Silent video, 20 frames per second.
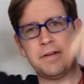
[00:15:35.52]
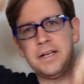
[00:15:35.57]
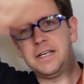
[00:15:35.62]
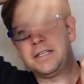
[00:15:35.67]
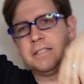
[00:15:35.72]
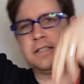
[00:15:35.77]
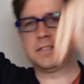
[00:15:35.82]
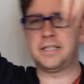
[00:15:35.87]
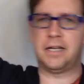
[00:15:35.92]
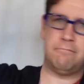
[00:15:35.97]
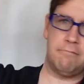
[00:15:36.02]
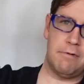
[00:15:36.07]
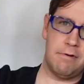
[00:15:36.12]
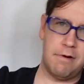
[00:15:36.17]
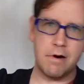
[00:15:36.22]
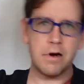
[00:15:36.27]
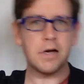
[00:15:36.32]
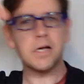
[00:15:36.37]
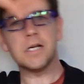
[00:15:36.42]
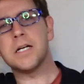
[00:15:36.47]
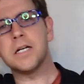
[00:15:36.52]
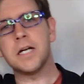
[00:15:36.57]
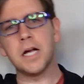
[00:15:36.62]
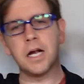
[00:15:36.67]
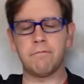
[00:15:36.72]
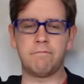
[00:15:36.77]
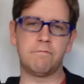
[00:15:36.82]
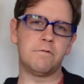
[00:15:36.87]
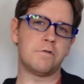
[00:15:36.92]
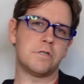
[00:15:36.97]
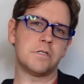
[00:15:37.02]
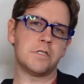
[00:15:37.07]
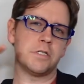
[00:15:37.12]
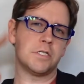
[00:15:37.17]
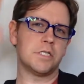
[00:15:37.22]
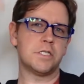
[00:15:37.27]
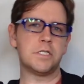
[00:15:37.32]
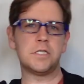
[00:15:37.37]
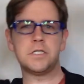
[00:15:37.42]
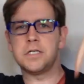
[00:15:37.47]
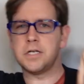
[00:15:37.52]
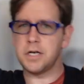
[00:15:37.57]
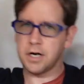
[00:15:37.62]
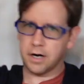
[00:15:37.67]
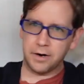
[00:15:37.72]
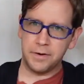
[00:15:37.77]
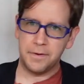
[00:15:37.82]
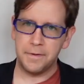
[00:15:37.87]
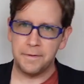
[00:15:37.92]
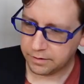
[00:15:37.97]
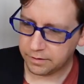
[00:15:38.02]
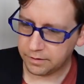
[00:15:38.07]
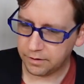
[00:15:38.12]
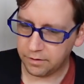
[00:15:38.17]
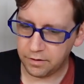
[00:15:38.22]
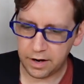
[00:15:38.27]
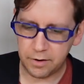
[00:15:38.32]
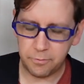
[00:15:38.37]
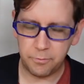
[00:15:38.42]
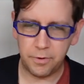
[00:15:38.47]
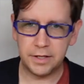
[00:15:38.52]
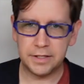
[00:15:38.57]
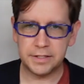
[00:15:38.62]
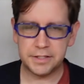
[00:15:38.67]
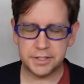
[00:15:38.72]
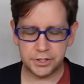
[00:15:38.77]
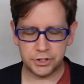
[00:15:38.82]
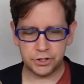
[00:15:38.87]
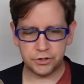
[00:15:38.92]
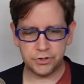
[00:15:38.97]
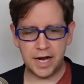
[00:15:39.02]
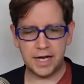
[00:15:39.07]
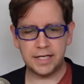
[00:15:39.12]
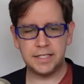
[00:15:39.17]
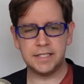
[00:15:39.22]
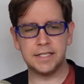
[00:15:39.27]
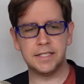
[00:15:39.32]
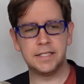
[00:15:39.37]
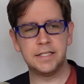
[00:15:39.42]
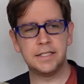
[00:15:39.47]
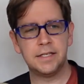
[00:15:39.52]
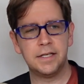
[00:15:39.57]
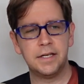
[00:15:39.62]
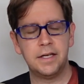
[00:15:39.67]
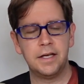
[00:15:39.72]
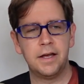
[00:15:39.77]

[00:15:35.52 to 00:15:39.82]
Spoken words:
phoenix is like, all right, while it's distracted,